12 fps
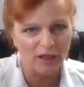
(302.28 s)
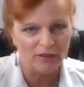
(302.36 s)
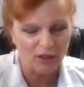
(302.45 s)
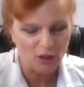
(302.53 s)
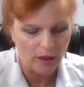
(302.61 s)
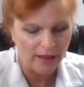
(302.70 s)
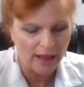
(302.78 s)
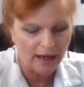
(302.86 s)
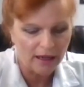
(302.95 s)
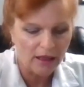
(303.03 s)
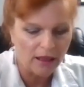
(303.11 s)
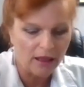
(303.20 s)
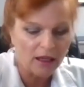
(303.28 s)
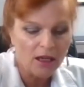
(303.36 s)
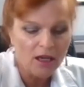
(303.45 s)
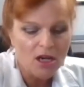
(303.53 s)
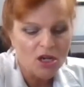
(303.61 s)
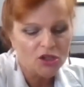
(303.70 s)
Levaquin, that kind of thing.
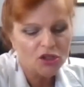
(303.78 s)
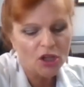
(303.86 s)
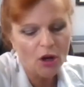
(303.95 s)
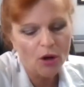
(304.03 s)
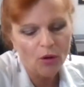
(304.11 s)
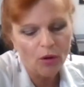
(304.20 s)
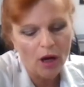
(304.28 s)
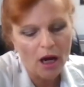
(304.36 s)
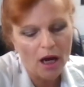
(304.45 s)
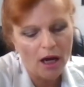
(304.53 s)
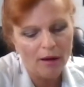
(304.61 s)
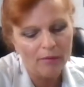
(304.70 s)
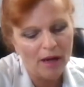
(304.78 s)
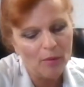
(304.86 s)
So um,